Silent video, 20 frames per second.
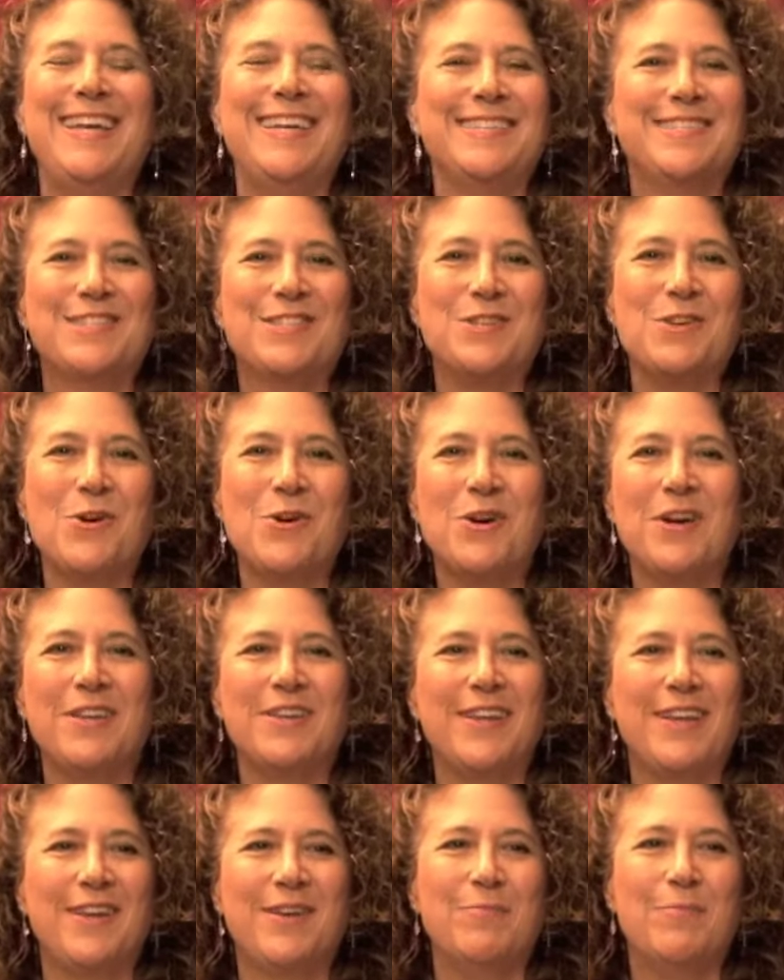It's
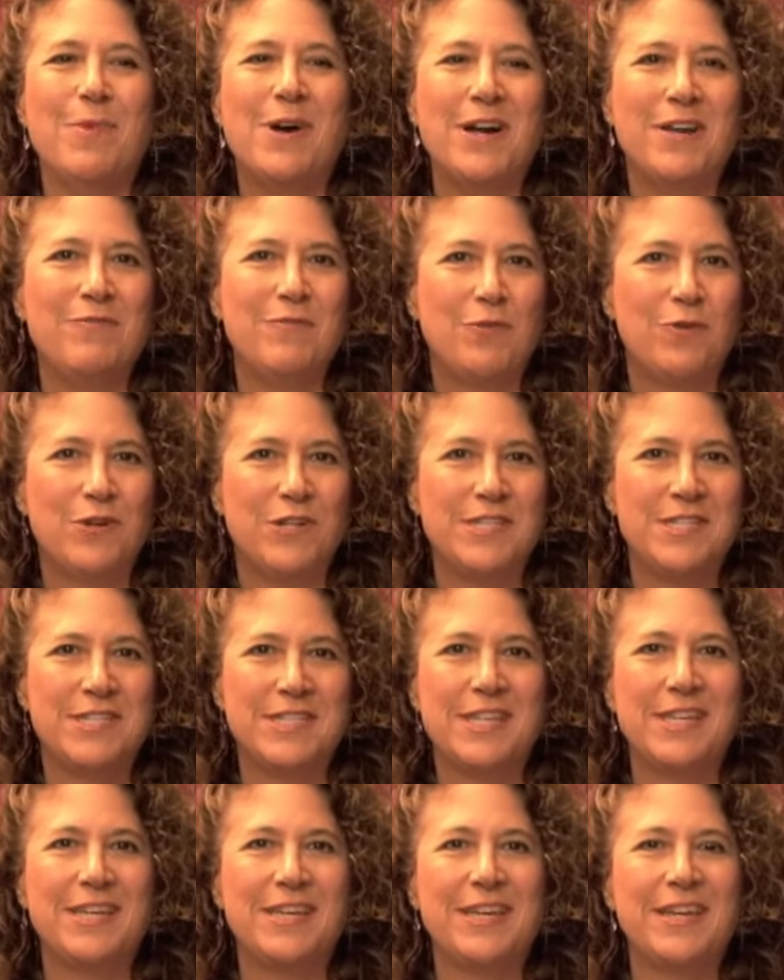not my voice
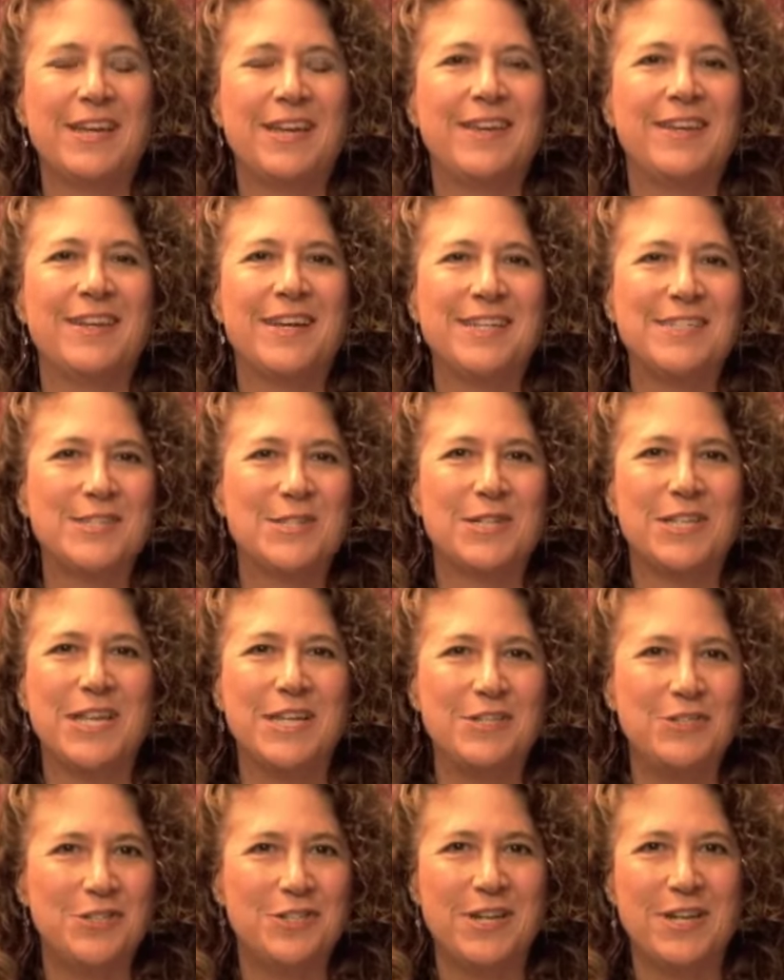singing in
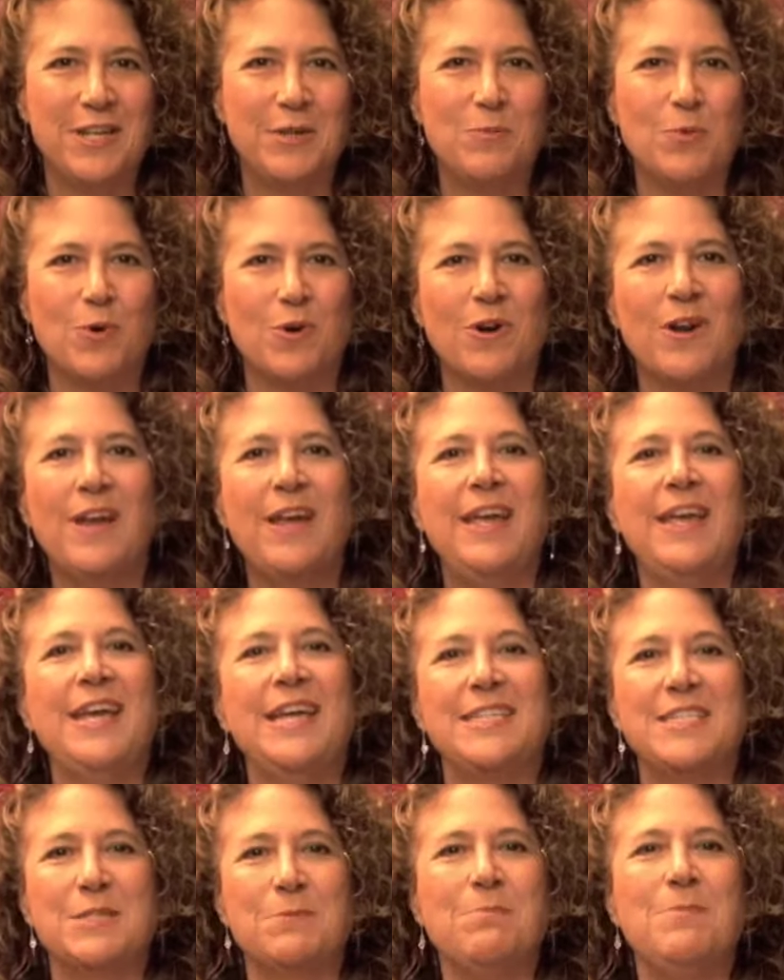isolation anymore,
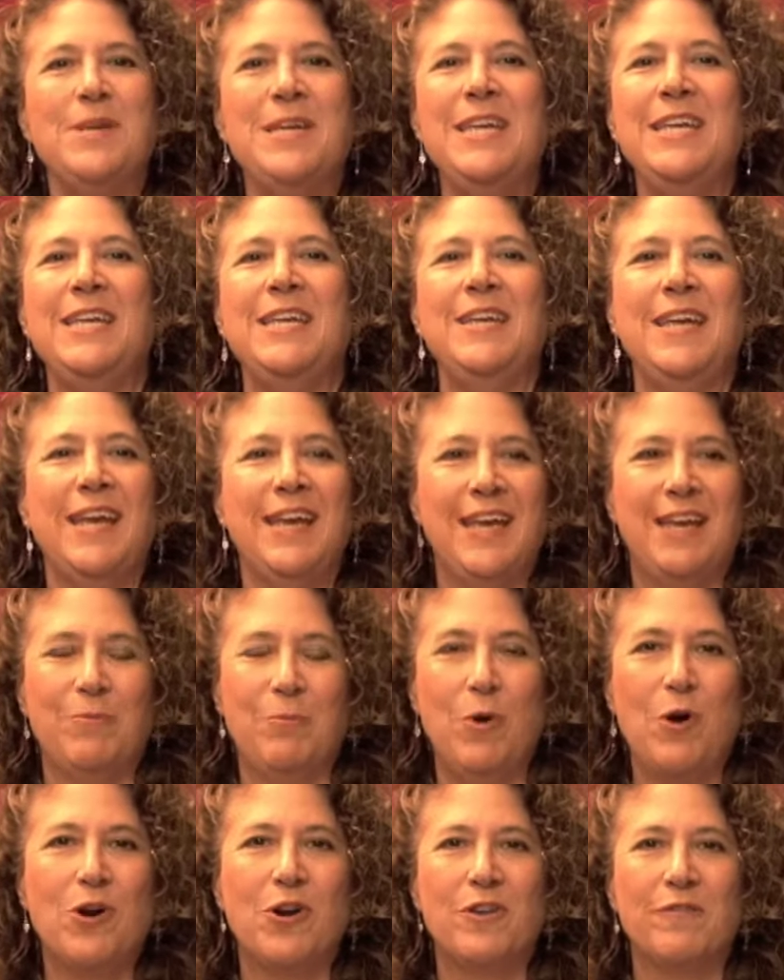it's me
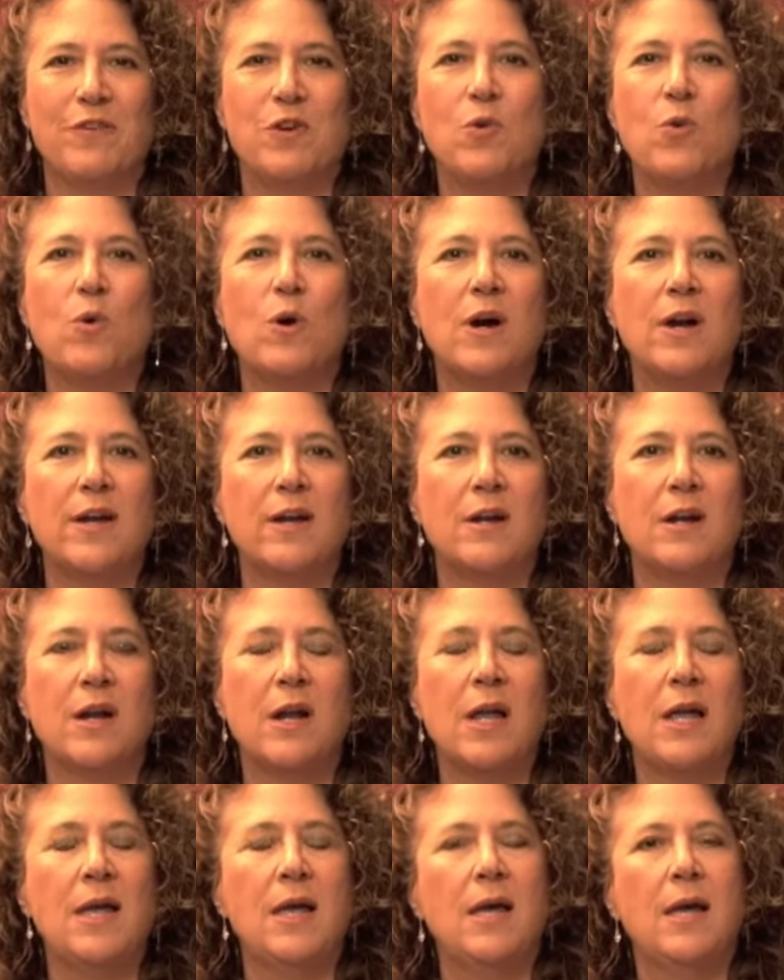part of a
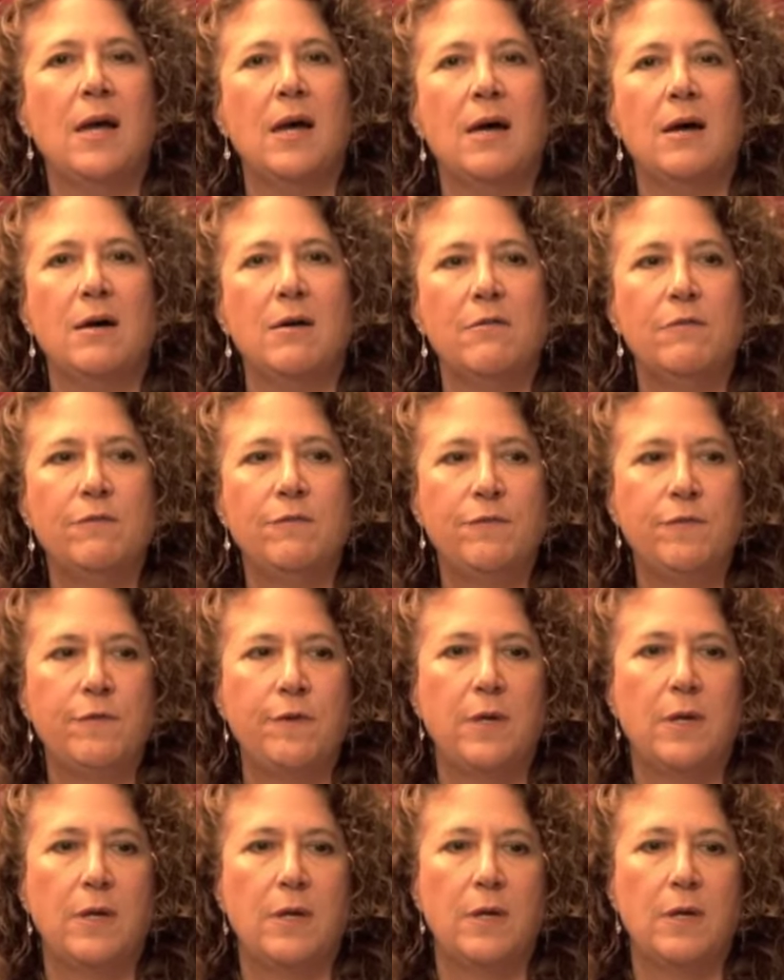choir
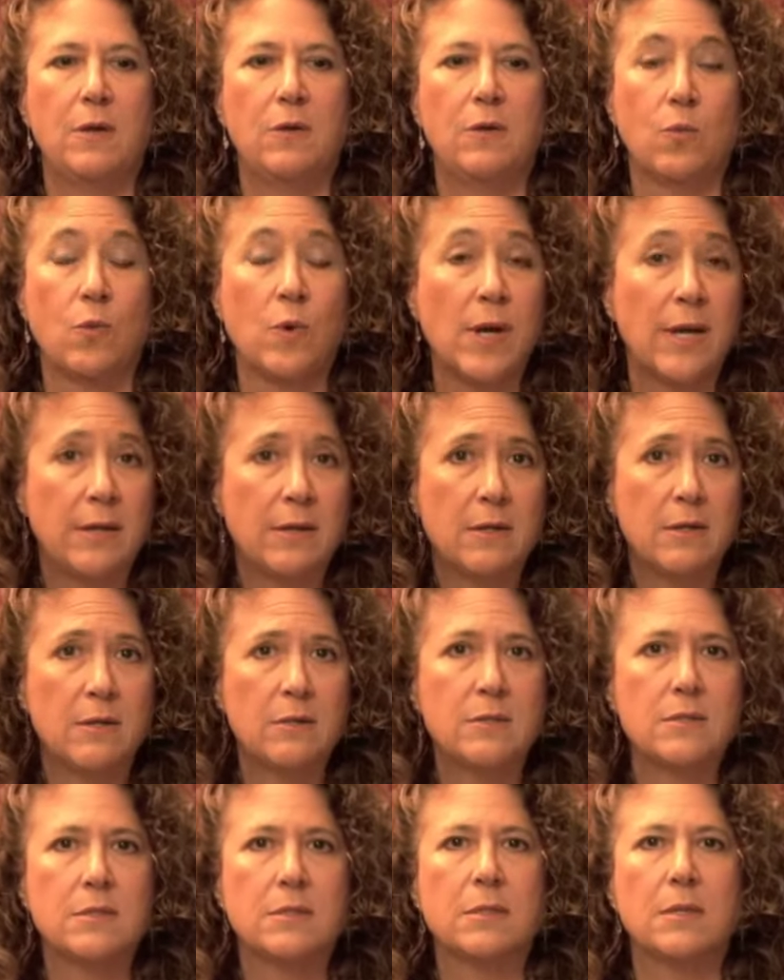of
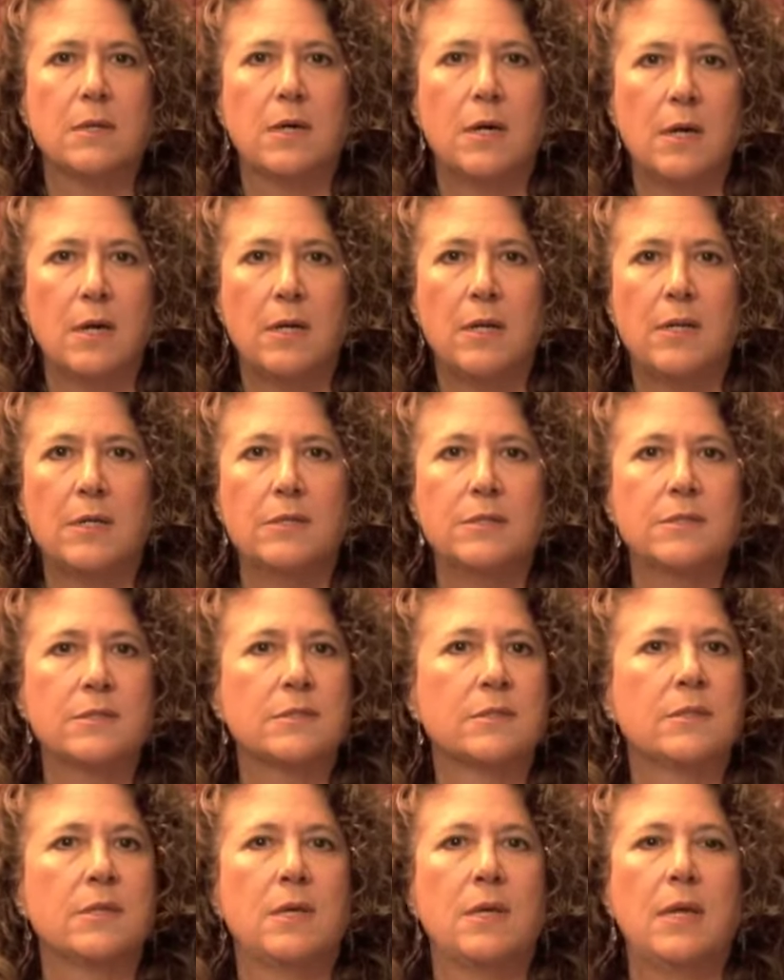writers,
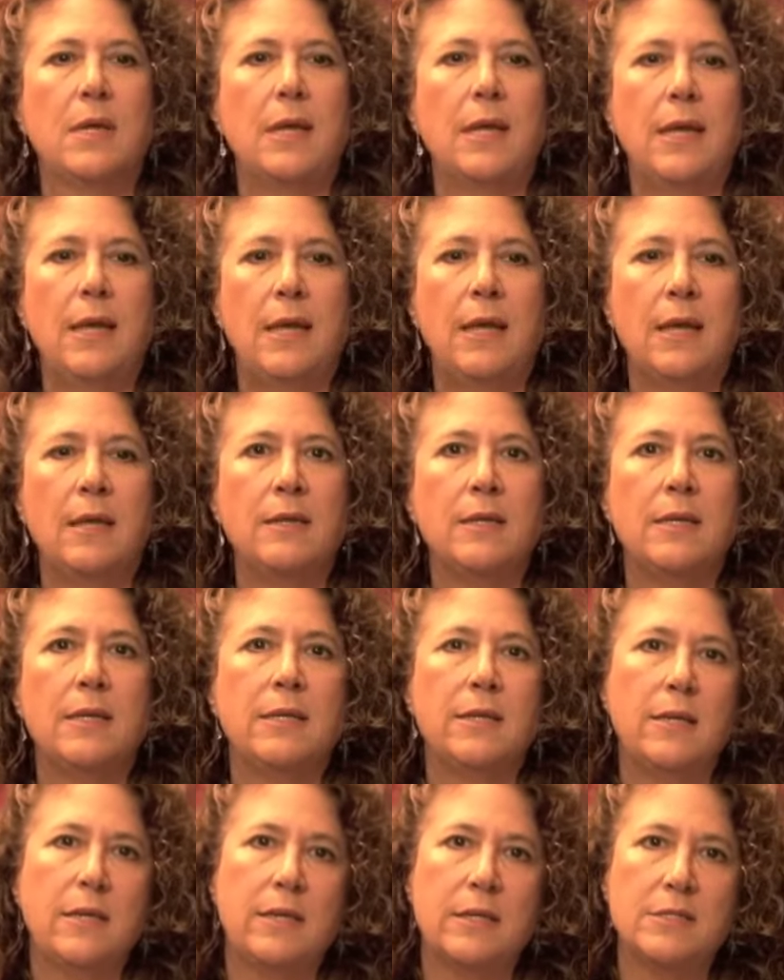artists, and
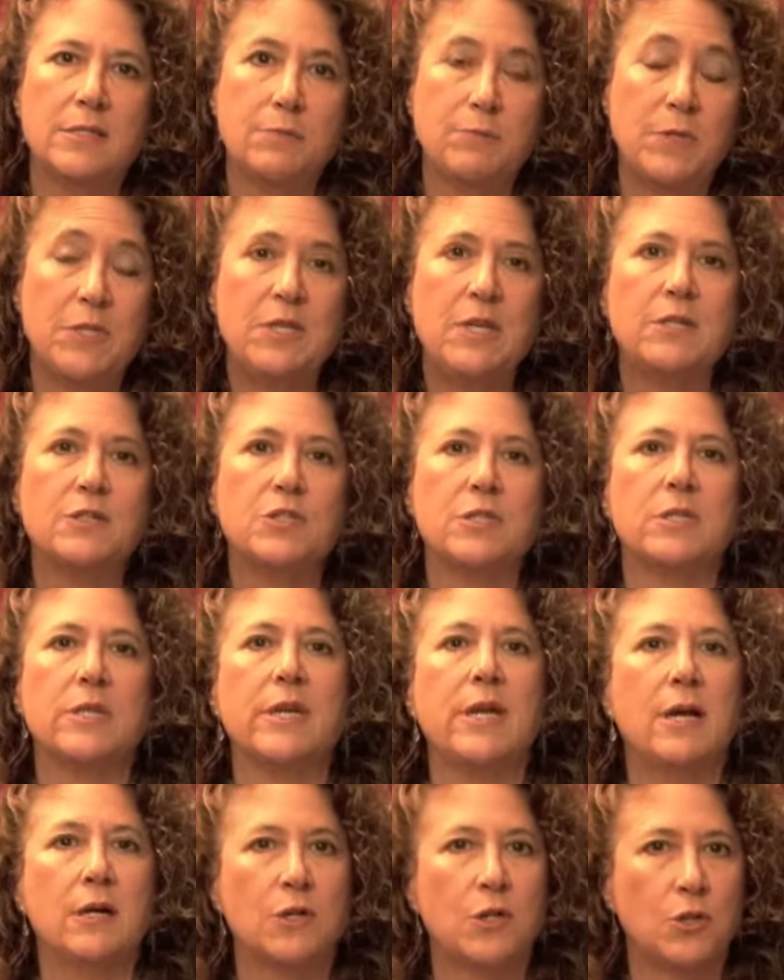it is
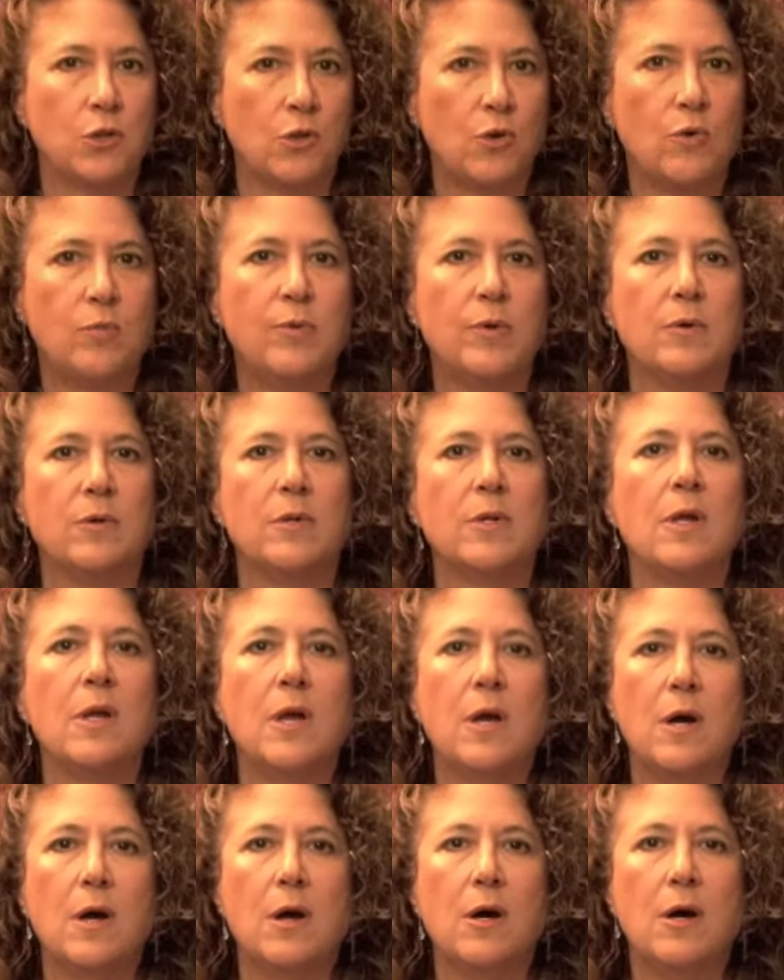potentially a global
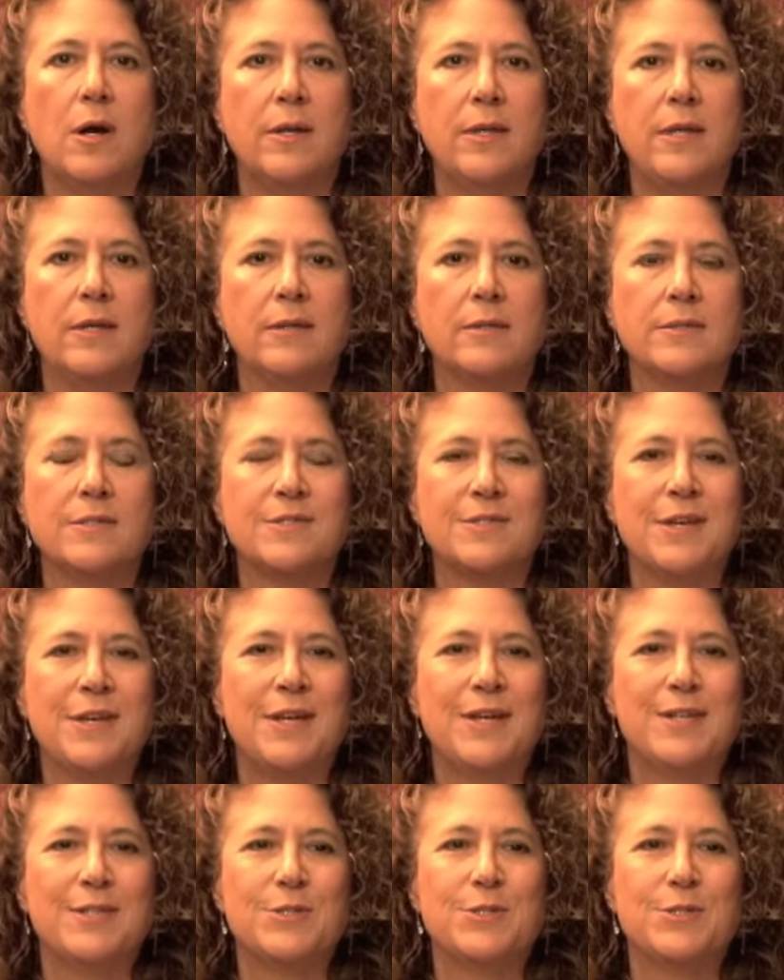audience.